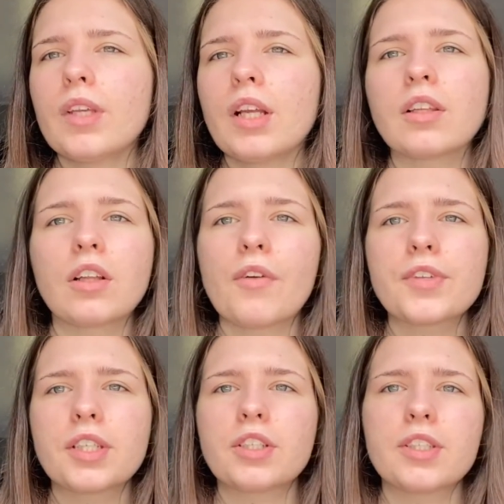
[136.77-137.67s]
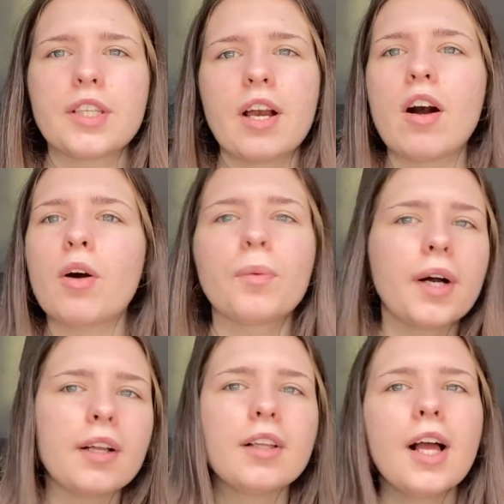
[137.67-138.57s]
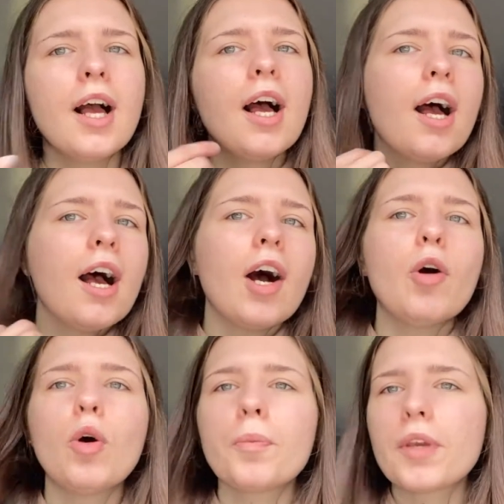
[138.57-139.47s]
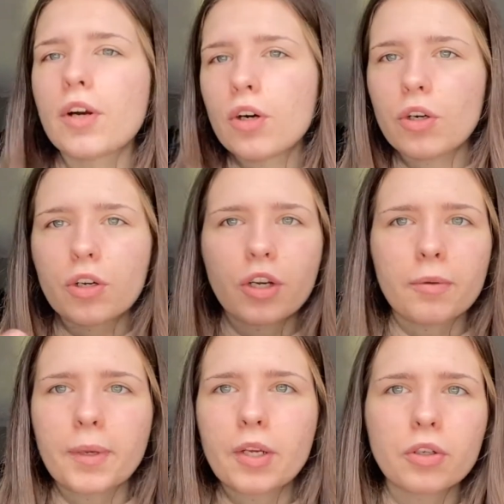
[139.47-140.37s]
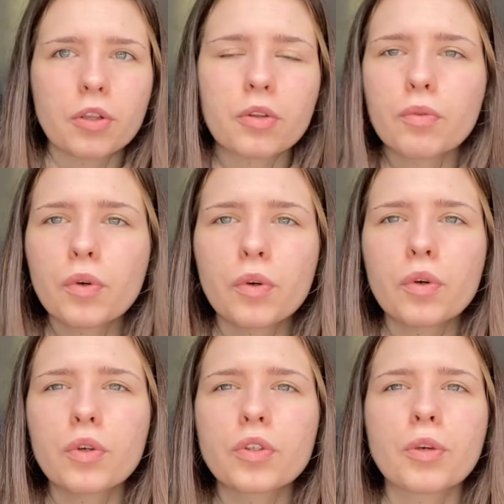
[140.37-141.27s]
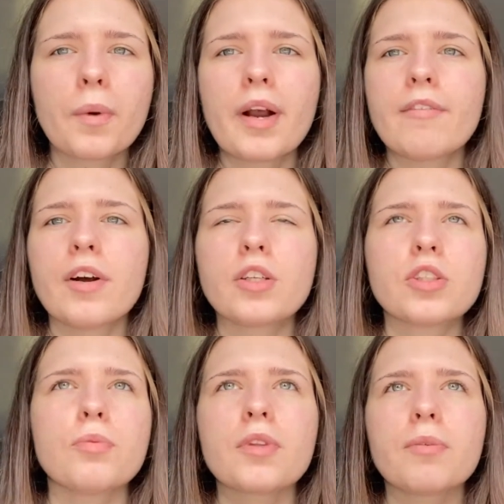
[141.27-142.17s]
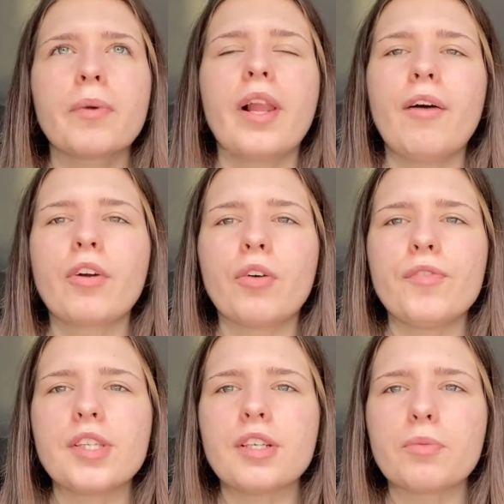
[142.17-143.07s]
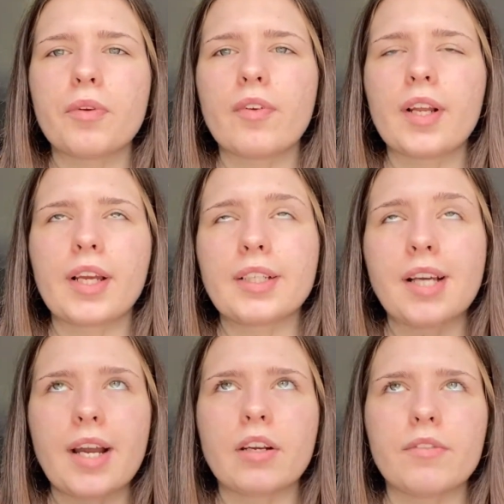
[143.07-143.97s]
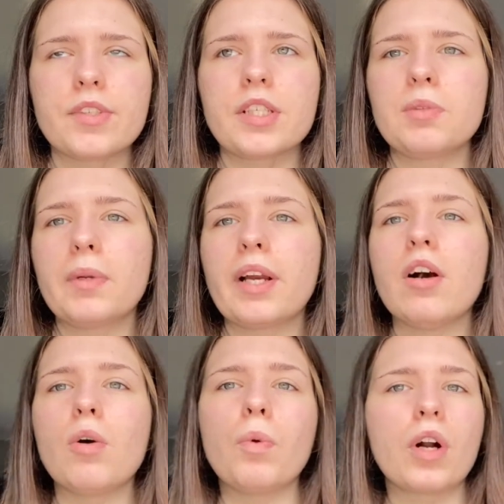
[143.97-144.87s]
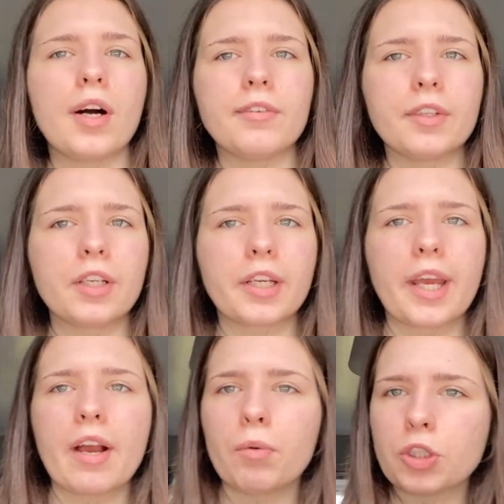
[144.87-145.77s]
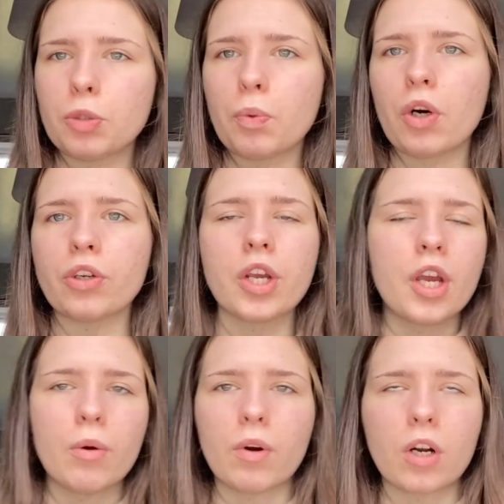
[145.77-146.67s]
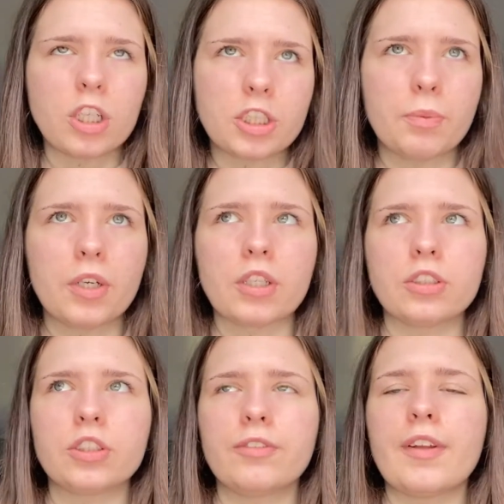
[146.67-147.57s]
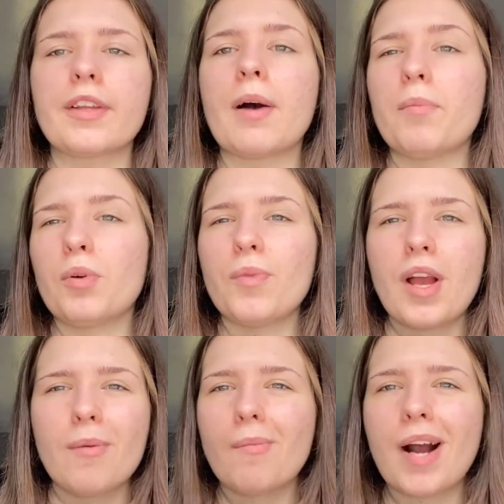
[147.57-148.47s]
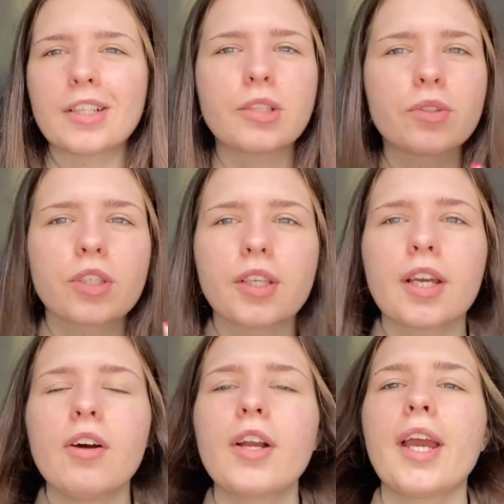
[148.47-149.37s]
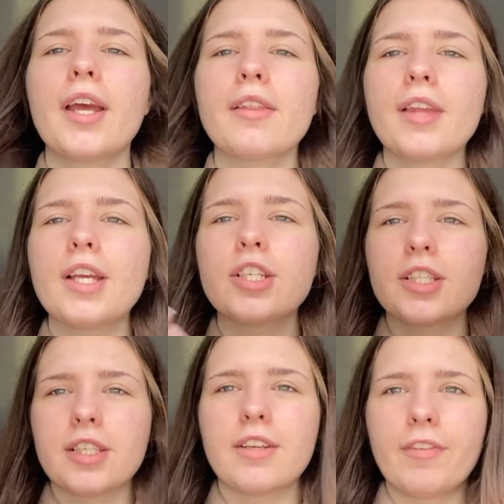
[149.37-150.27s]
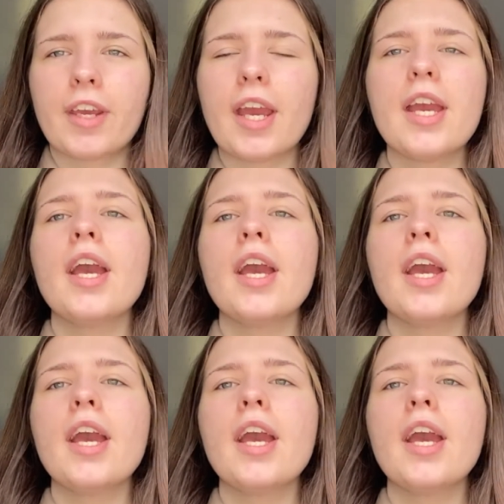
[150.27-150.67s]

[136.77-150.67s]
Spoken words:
they'll obviously just say, oh, well, I hope you're going to be good on the road or whatever. Some of them will have a conversation with you, like a tiny conversation. Be like, oh, what car are we going to get? What do you want? What car do you want? And stuff like that. But mine, she was just like, okay, there's your certificate.